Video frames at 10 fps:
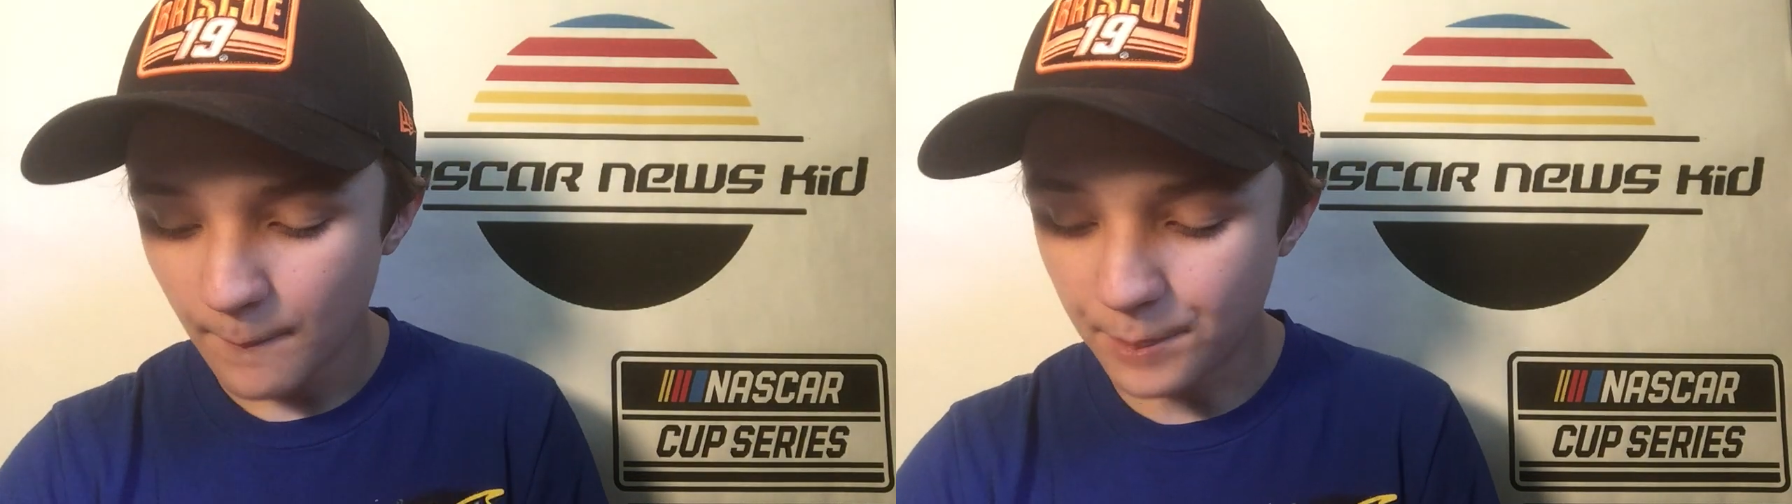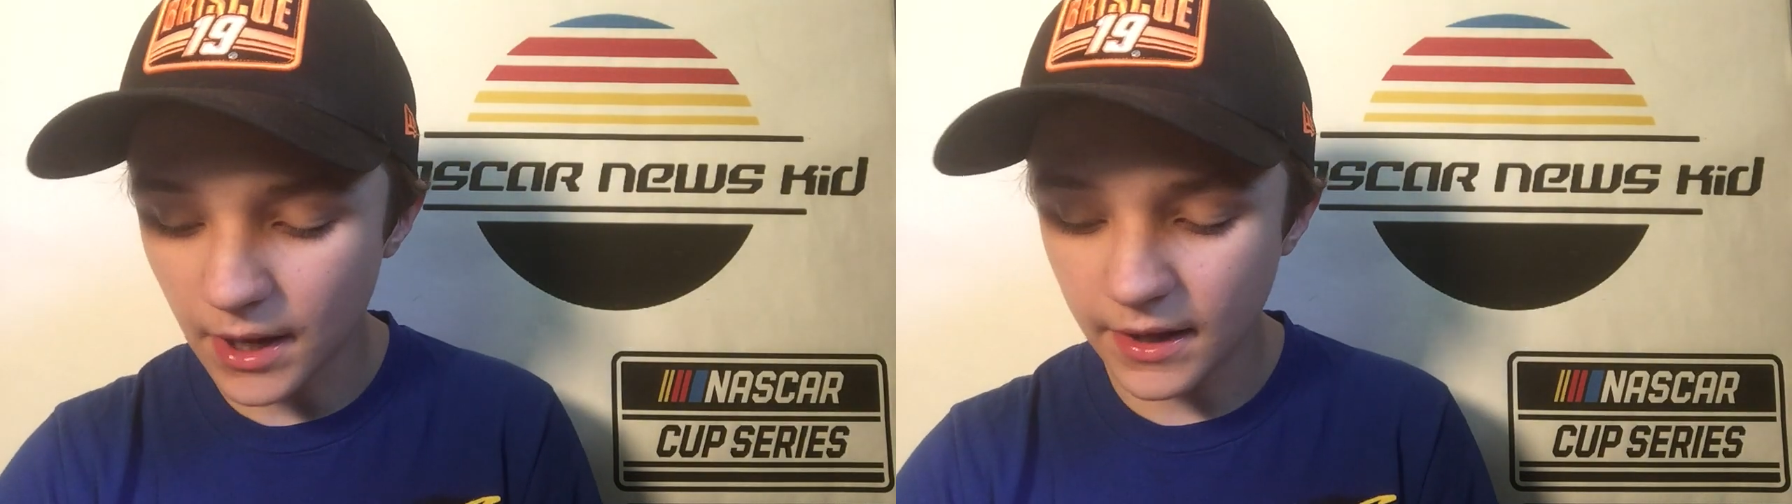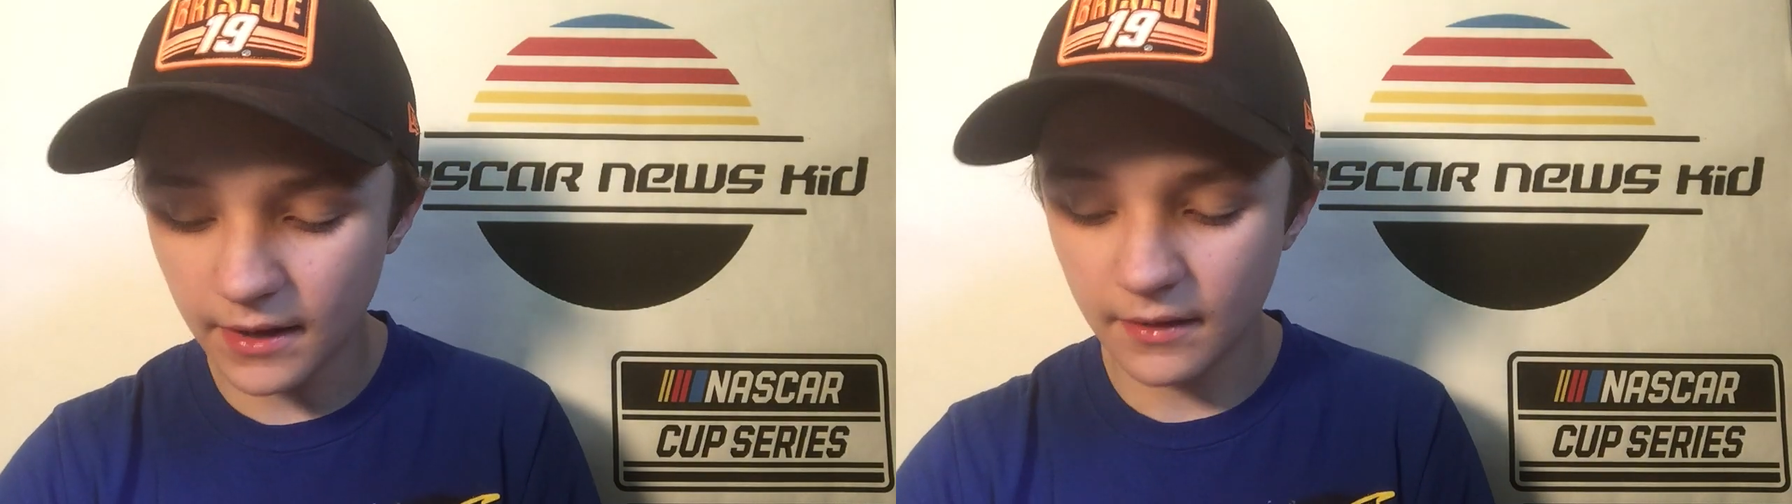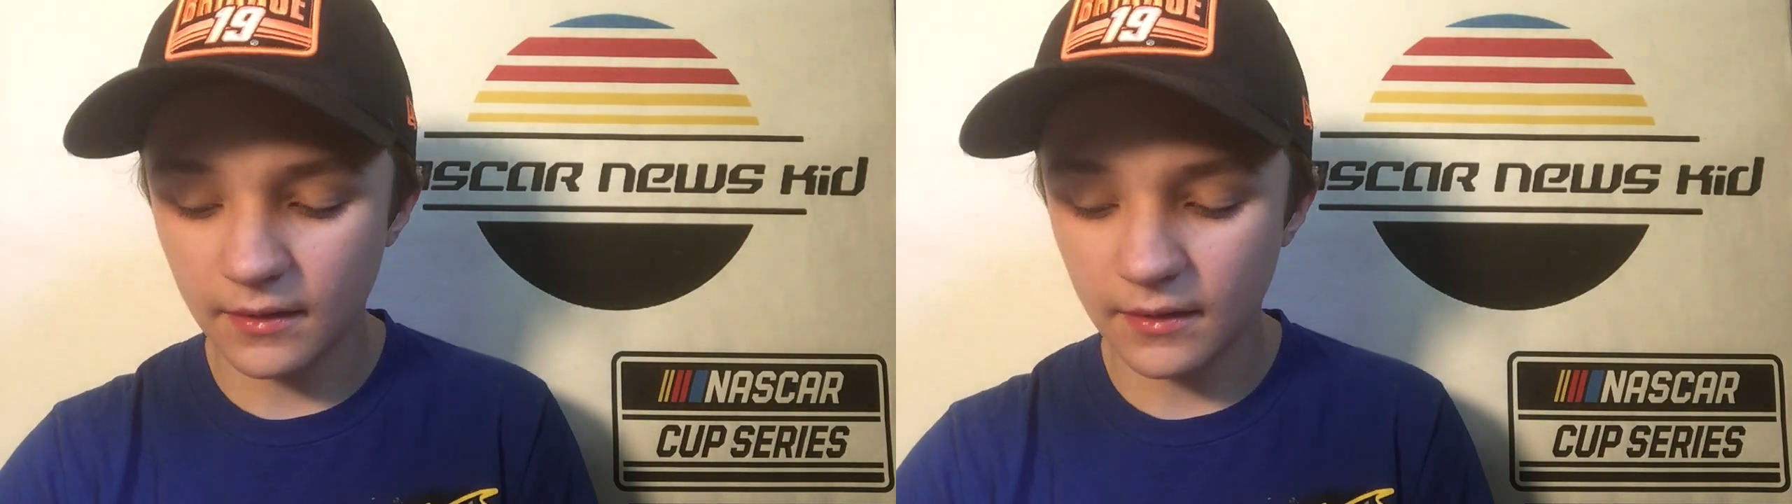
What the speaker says: But